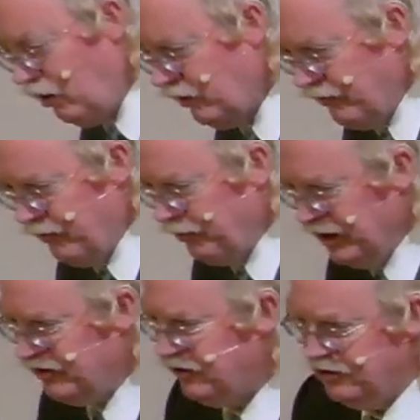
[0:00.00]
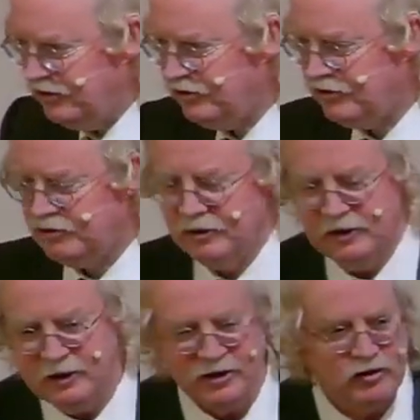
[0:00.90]
of the pluses,
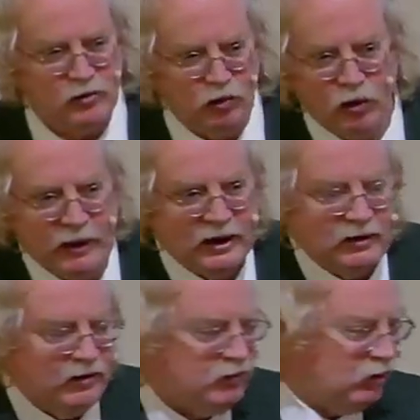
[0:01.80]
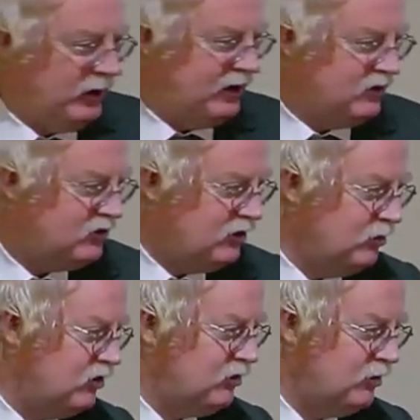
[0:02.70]
it's growing every week, it
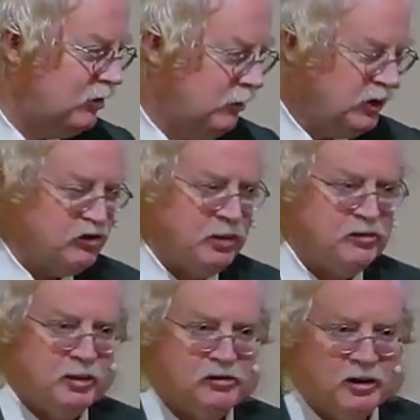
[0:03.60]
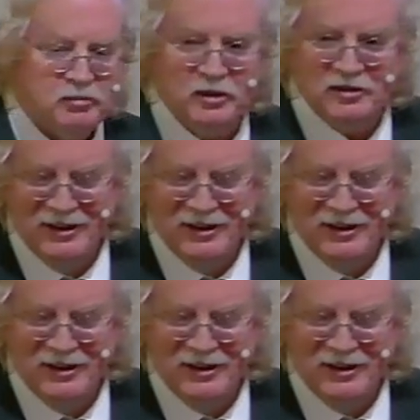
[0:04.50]
seems. Plus, plus, plus, plus, plus.